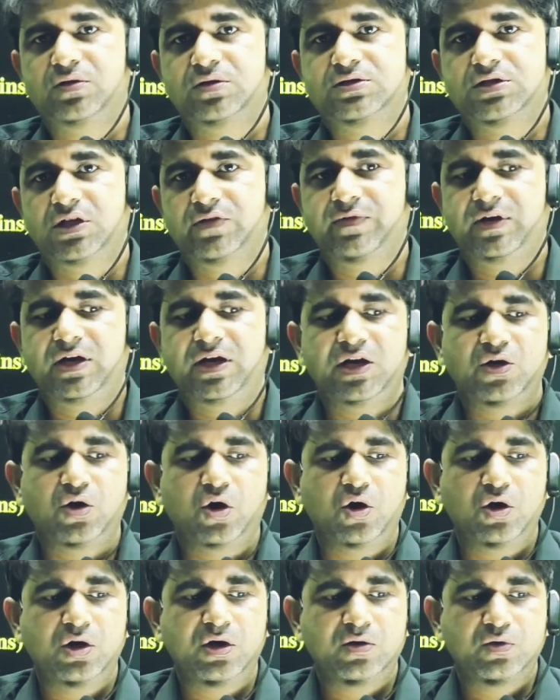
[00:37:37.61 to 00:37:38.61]
Silver and
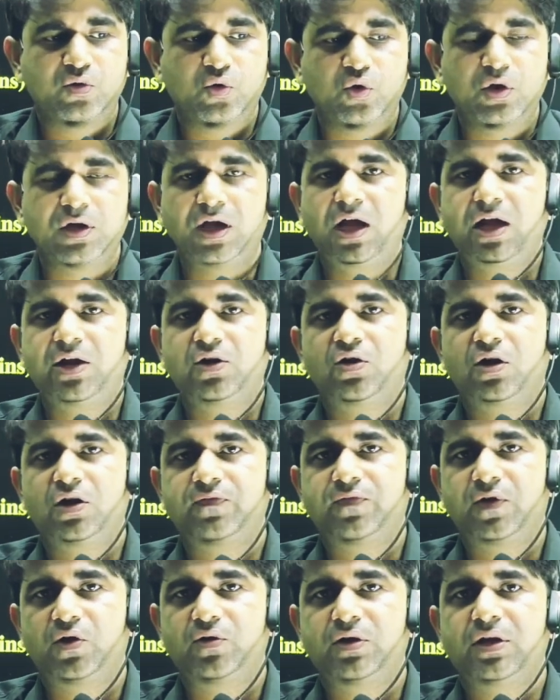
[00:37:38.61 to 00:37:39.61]
gold are not
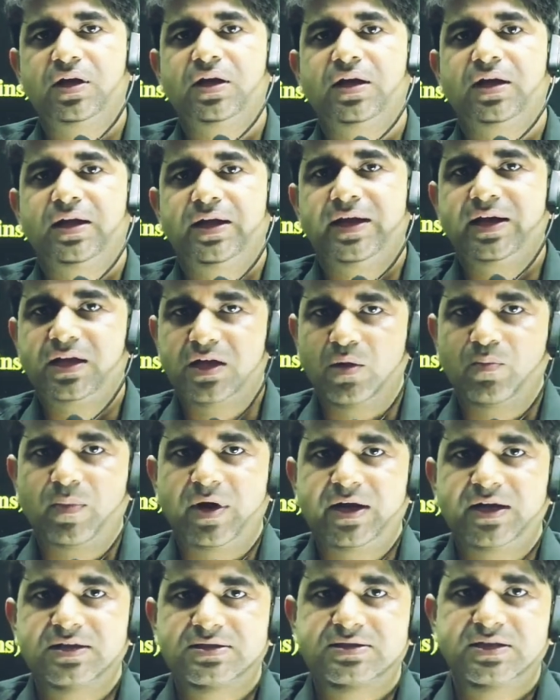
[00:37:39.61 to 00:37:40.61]
found in
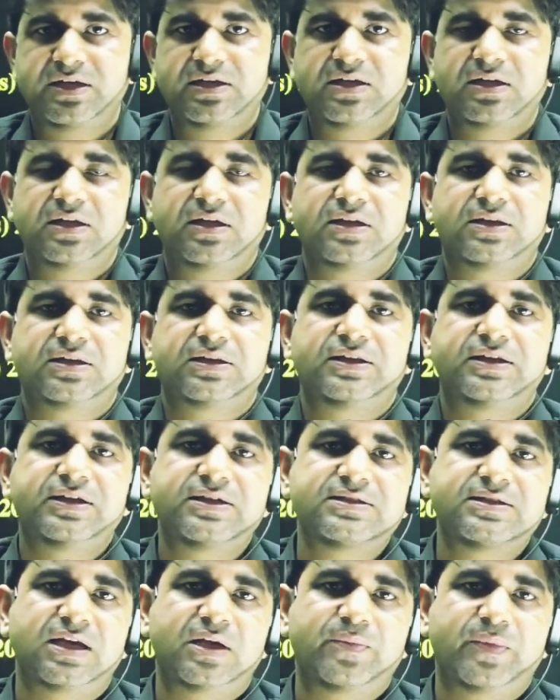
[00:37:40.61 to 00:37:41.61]
combined state.
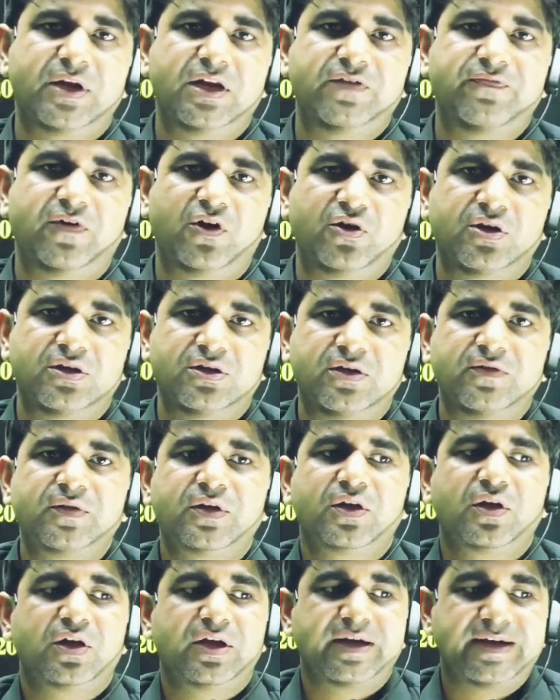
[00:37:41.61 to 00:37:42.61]
These are mainly found in the
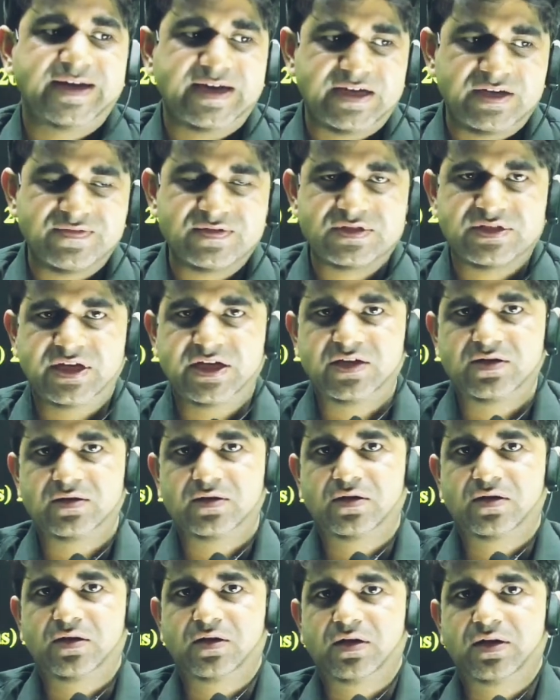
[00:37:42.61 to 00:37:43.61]
native state.
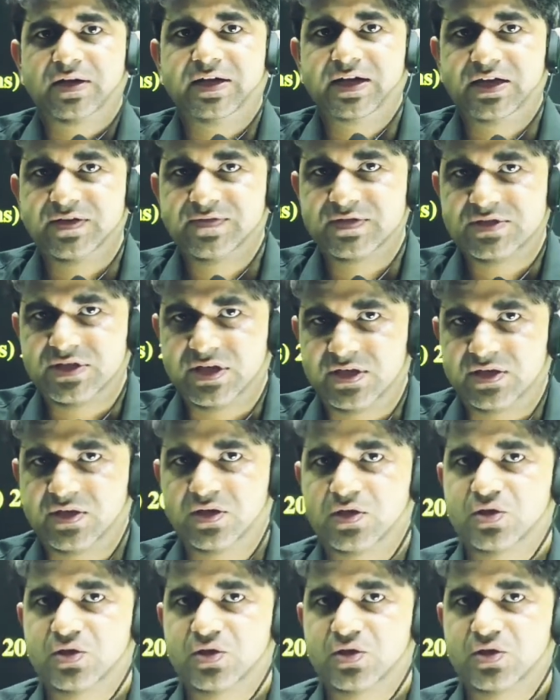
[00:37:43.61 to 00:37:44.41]
Native state.